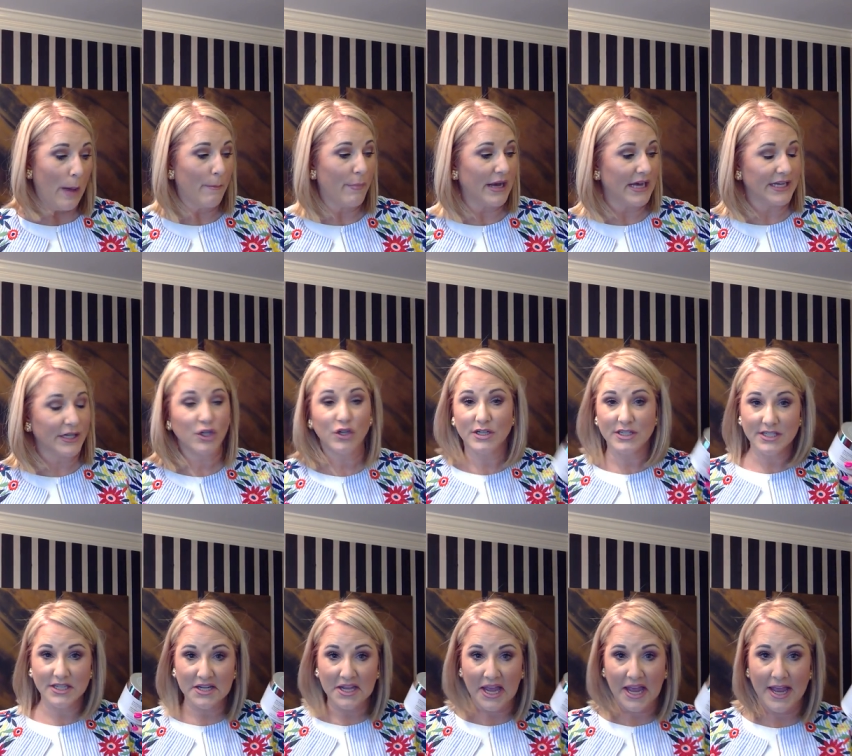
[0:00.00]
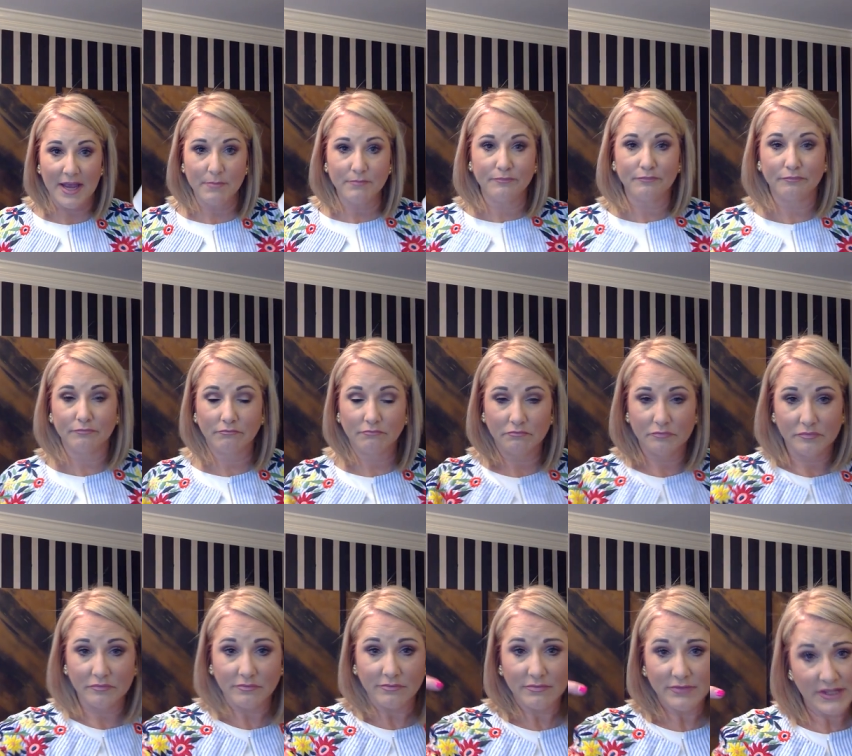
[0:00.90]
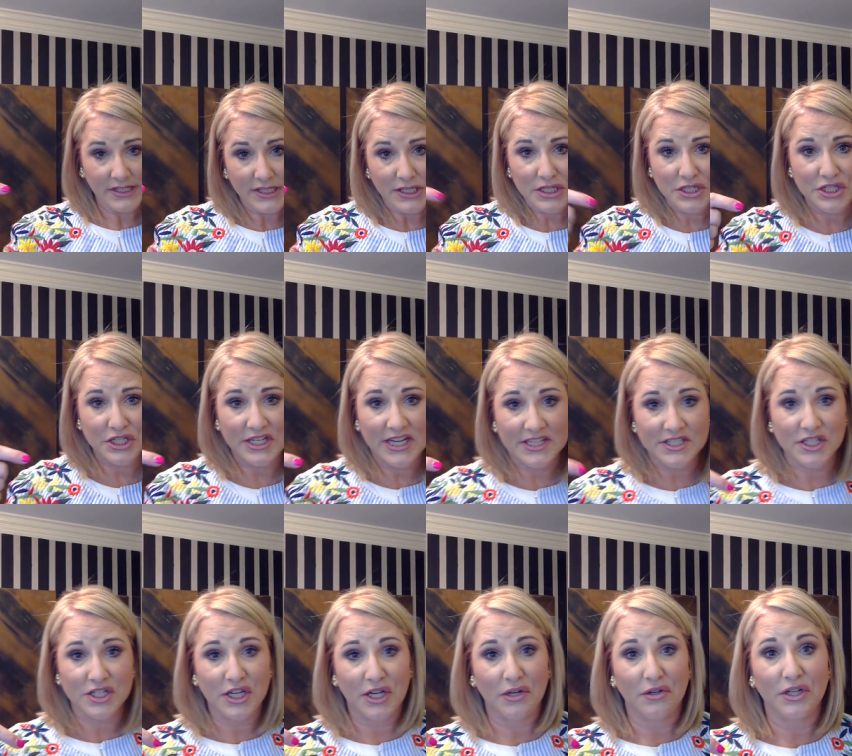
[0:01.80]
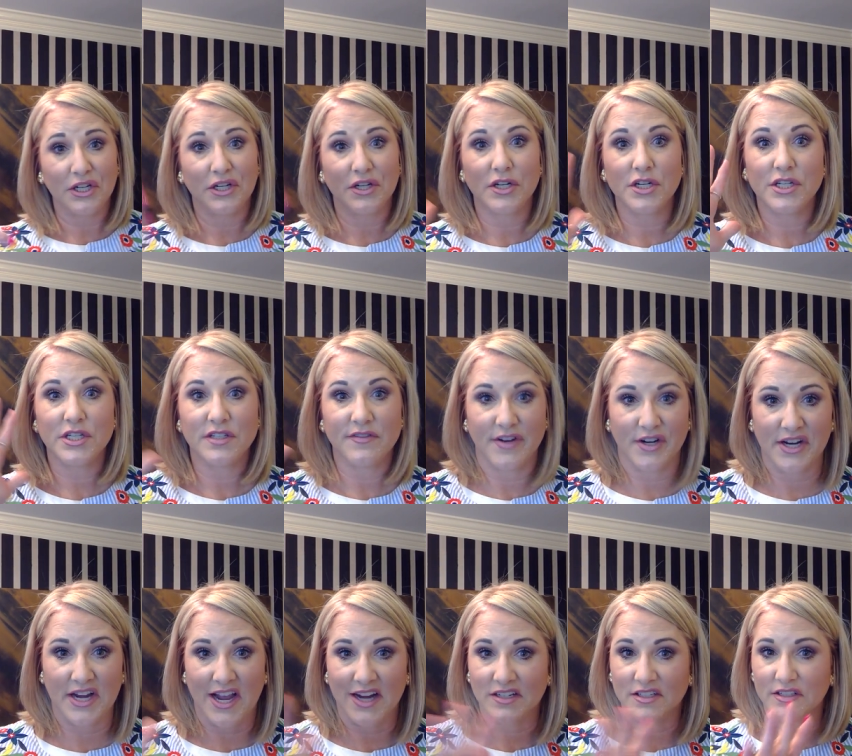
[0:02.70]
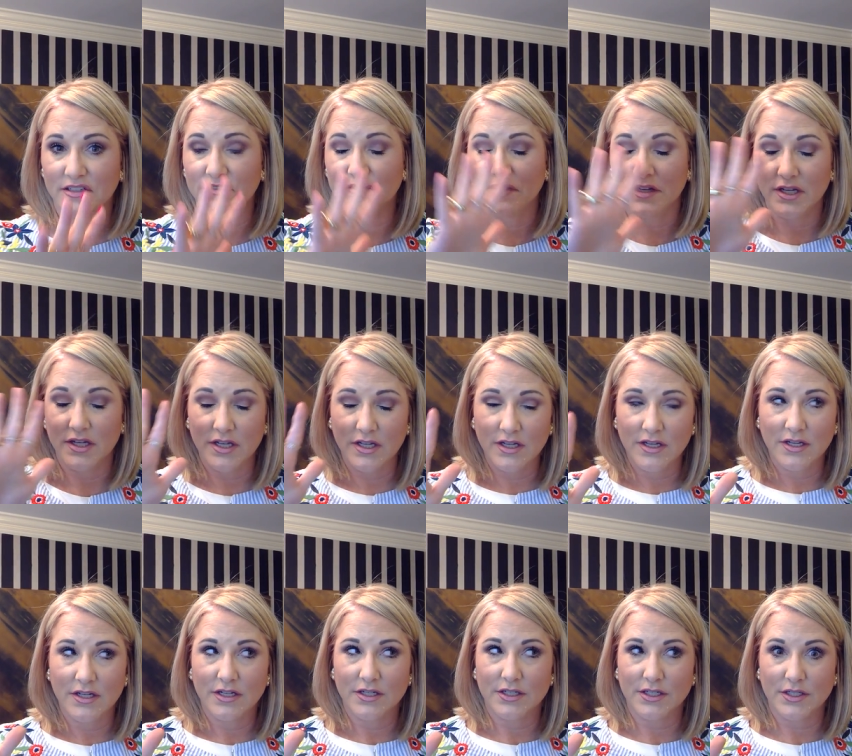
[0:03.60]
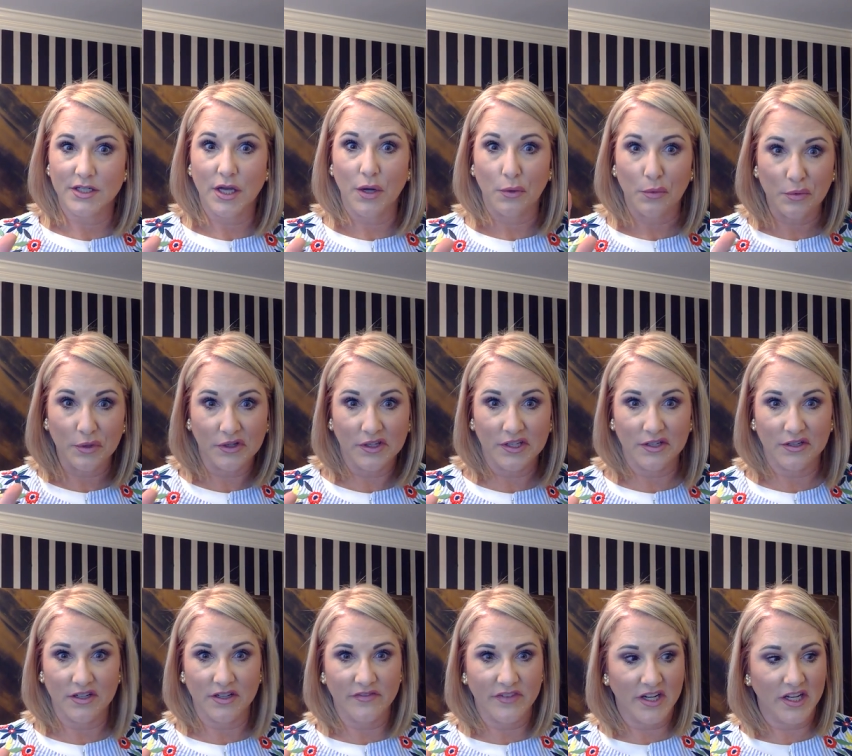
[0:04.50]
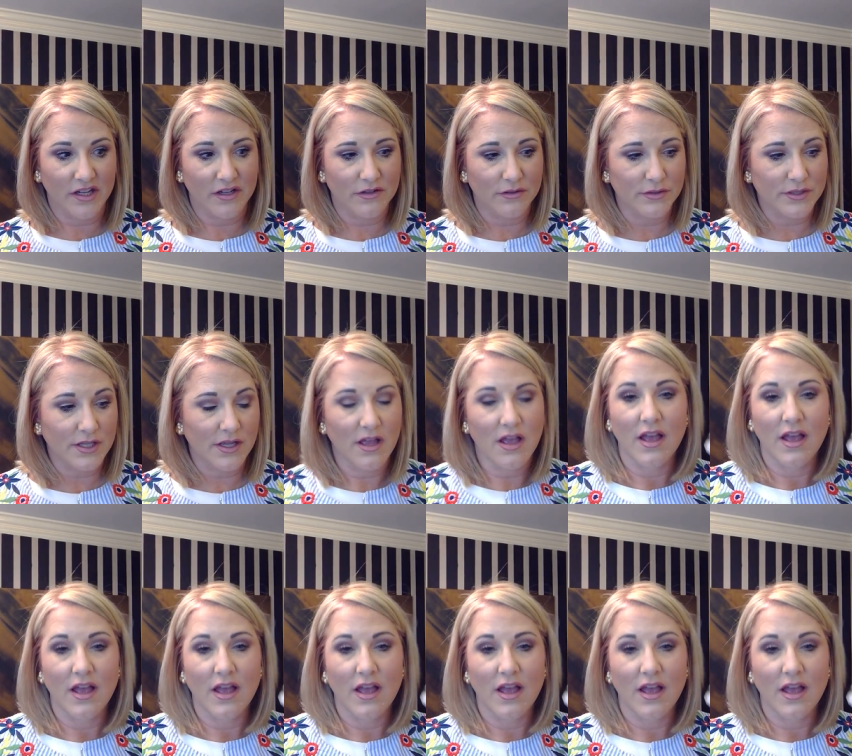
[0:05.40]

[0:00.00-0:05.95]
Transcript: But Kristen Game, she has a channel here. She's very active. She's really good at videos.